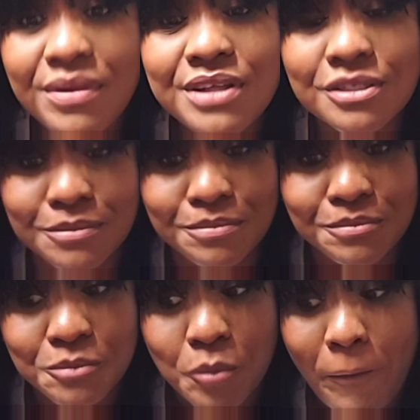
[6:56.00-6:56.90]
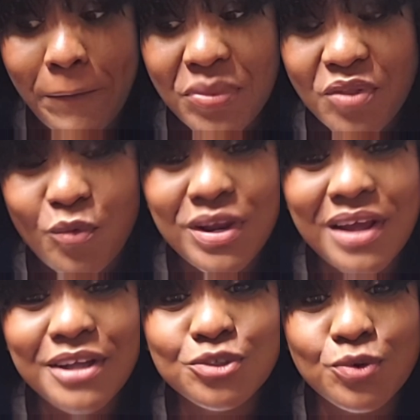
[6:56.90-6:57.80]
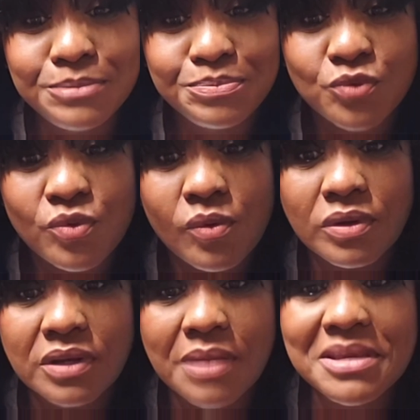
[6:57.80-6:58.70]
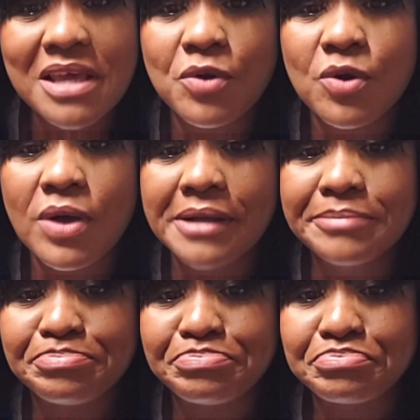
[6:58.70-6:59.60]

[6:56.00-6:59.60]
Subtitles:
Listen, we there the show. Them care we go